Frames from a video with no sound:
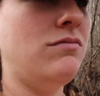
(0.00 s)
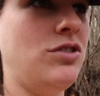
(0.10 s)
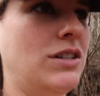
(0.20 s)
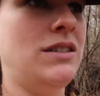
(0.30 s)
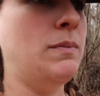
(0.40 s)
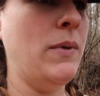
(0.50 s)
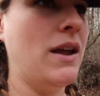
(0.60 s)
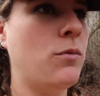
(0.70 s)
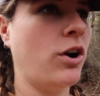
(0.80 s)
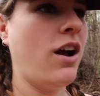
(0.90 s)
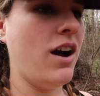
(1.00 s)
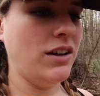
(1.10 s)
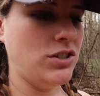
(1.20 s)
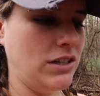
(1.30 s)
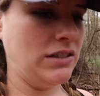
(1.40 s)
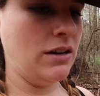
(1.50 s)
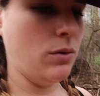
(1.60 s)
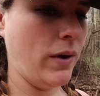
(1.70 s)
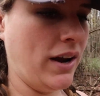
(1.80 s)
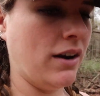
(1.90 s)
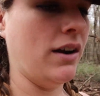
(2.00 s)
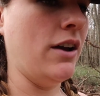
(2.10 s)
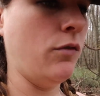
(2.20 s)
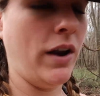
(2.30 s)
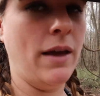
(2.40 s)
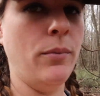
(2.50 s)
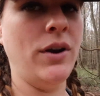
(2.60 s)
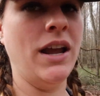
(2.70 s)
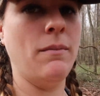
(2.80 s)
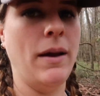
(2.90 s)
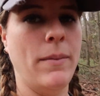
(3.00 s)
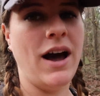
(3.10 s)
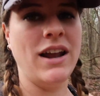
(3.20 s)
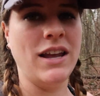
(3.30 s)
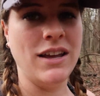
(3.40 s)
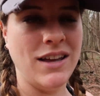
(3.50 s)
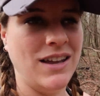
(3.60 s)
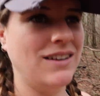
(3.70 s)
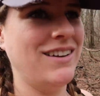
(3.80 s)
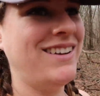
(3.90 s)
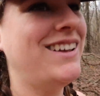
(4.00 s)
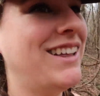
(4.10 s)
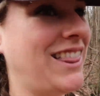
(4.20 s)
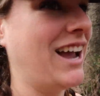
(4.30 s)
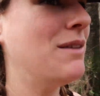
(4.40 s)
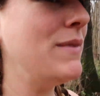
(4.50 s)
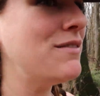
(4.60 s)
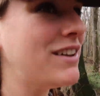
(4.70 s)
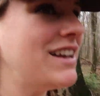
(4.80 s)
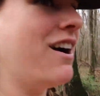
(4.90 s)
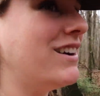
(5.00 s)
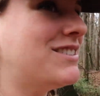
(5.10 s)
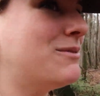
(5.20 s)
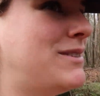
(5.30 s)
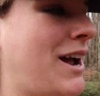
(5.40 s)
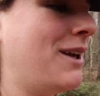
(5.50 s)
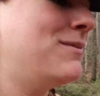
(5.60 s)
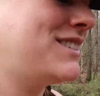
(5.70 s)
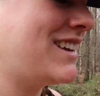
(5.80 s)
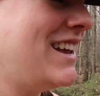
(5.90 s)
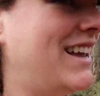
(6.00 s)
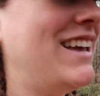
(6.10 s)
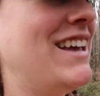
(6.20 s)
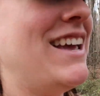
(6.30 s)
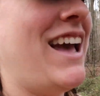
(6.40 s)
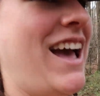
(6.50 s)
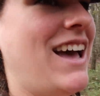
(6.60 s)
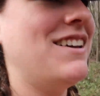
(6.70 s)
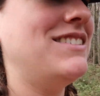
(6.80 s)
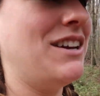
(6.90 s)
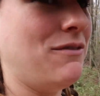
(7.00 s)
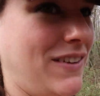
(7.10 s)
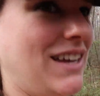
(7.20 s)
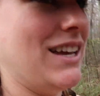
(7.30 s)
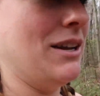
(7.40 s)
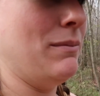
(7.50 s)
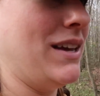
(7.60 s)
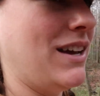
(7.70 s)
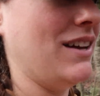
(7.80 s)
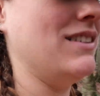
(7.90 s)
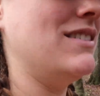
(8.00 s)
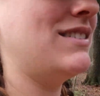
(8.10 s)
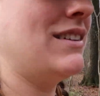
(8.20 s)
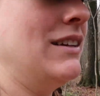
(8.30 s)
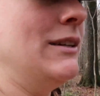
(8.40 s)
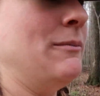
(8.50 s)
just being more conscious and aware of what I'm putting in my body. And that can be really hard sometimes as a vegan, because